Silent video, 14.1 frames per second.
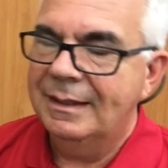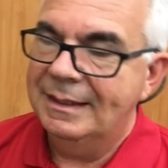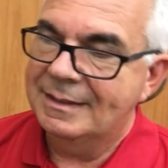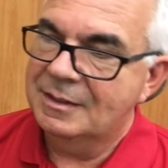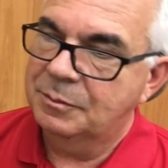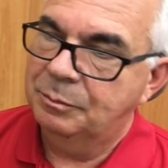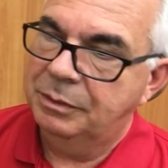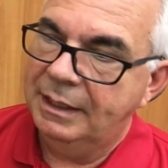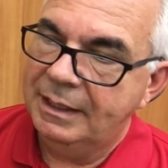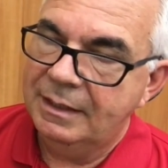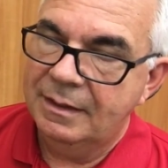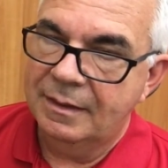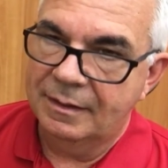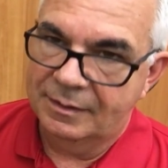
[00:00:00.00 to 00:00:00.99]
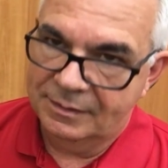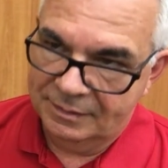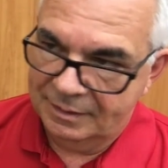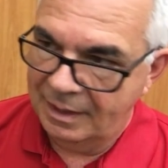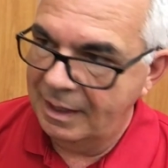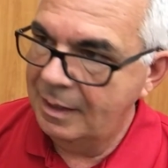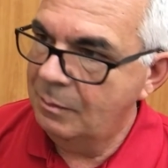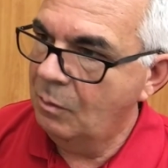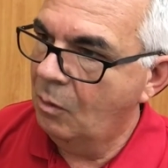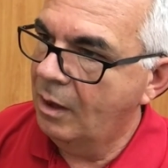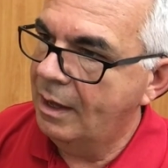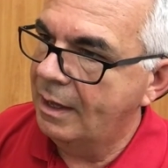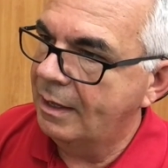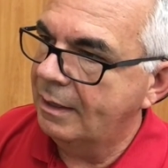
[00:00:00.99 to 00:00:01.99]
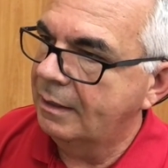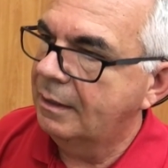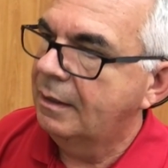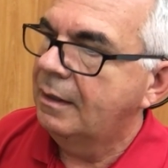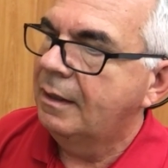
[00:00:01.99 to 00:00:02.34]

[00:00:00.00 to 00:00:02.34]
It's played the same way